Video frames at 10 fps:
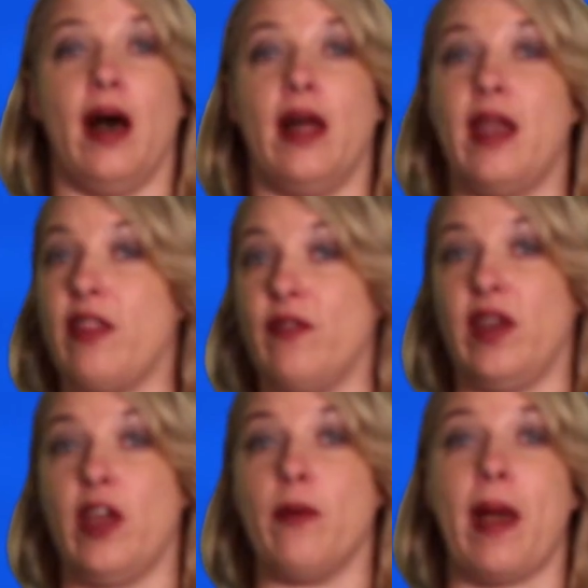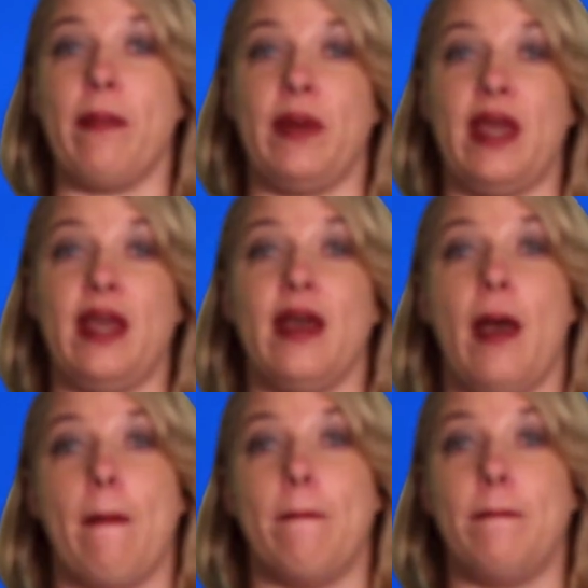Another video might be
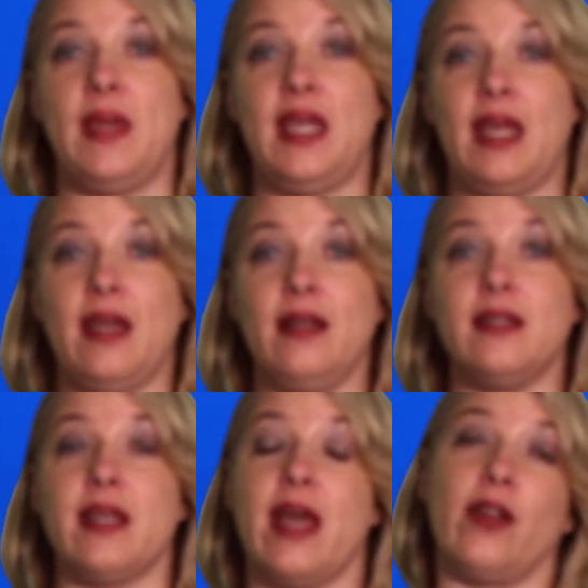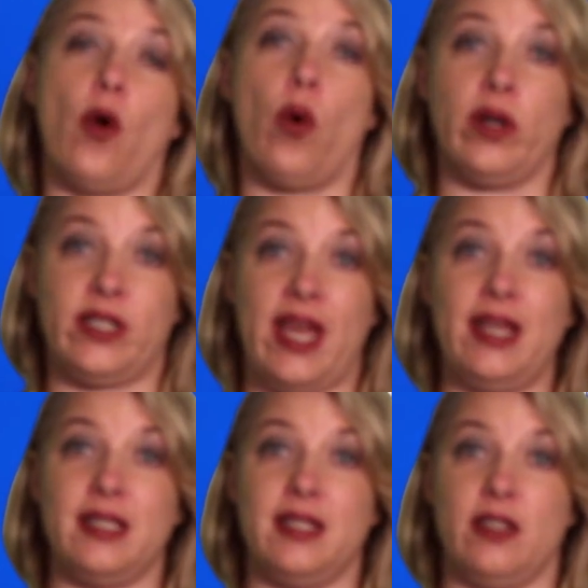meetings and court
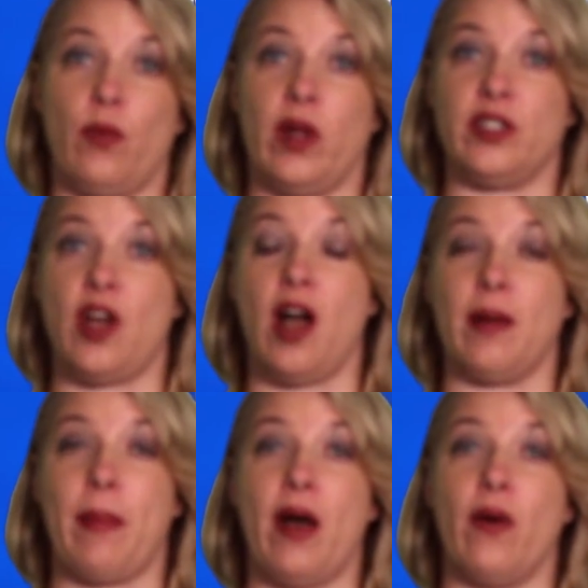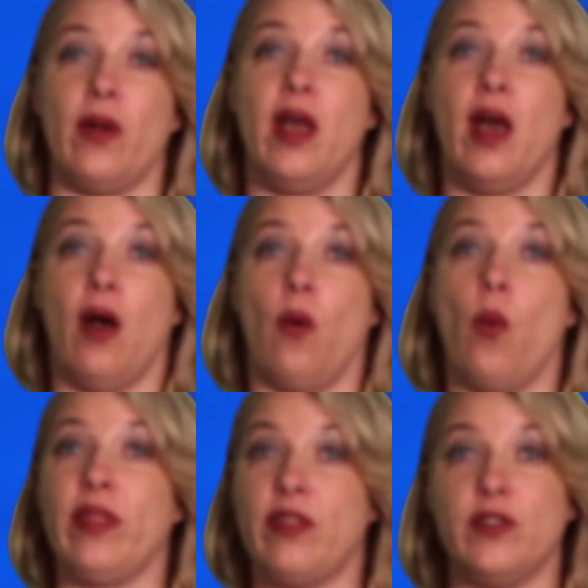dates. You want to talk about
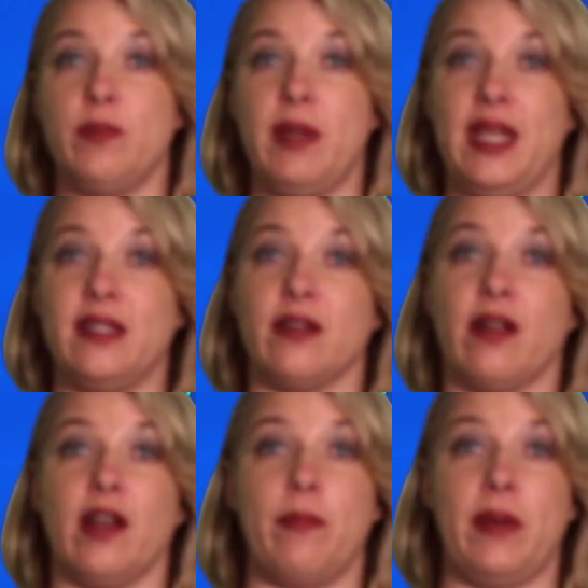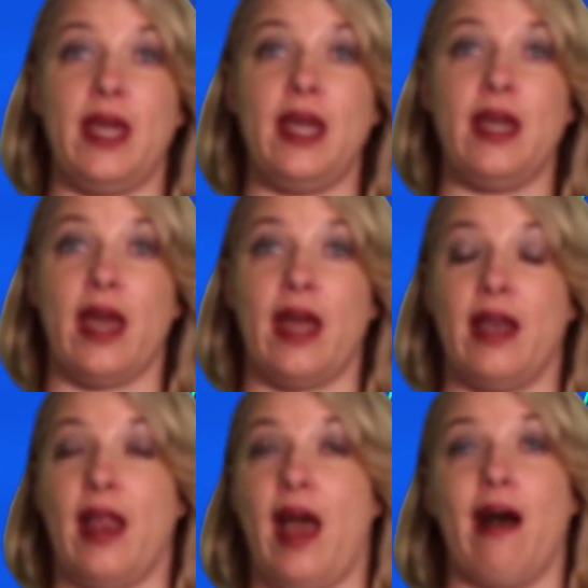what those meetings are going to be
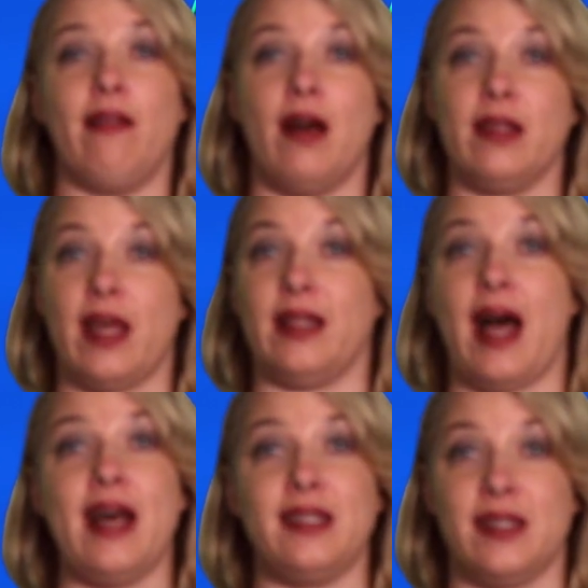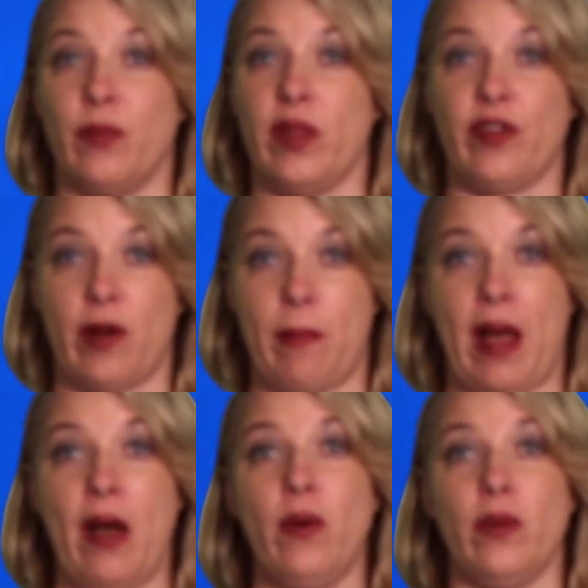and how long they last and what they're
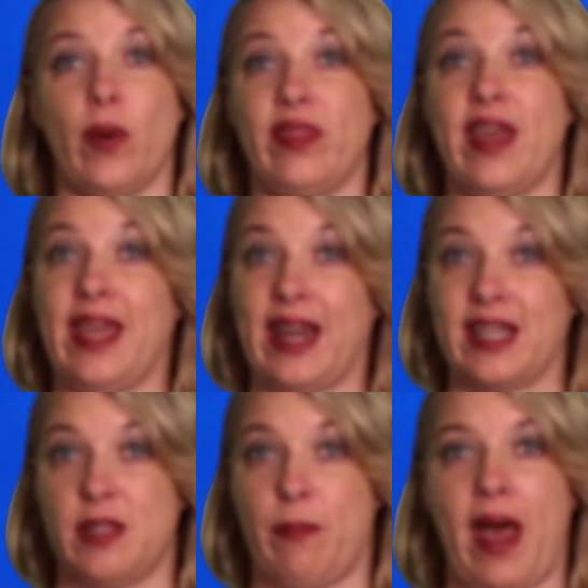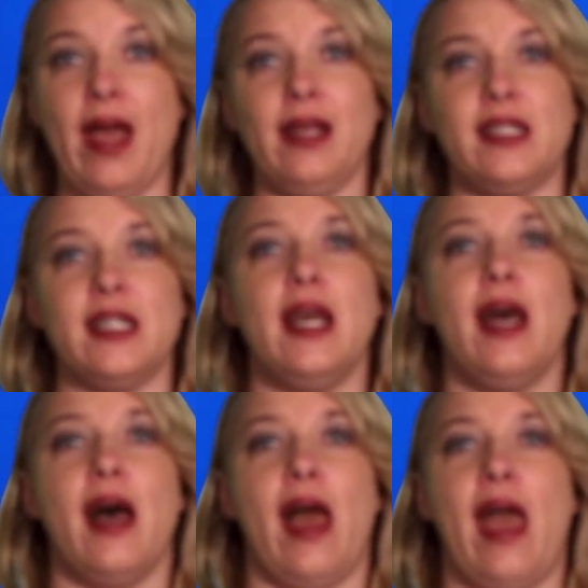about, what they can expect,
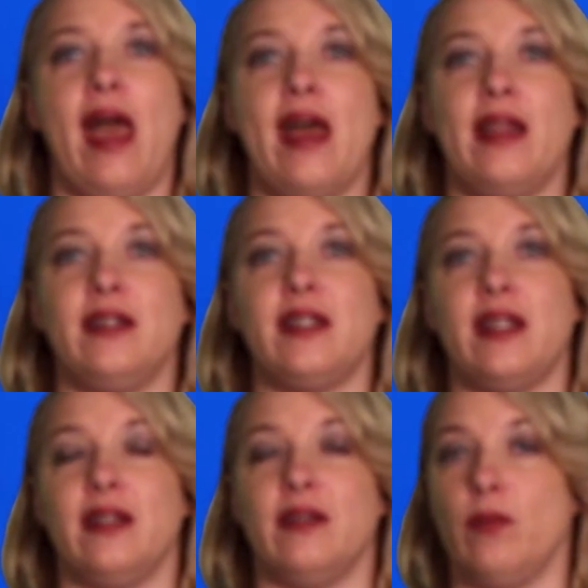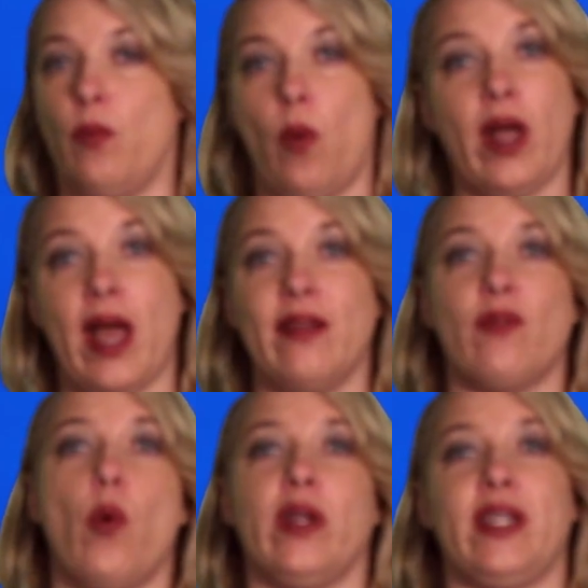and what kind of
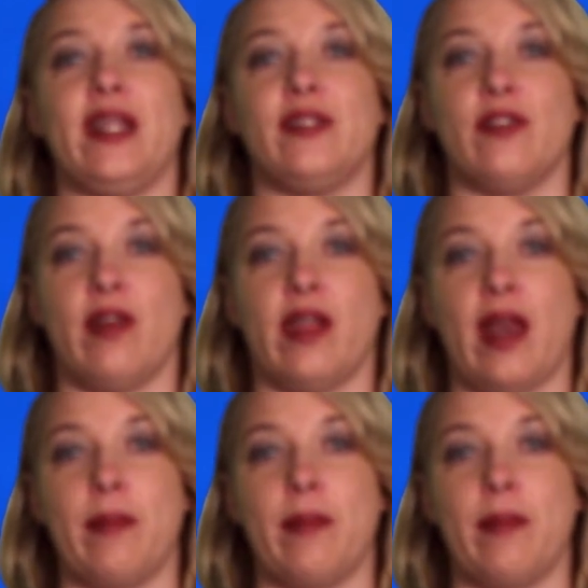court dates are they going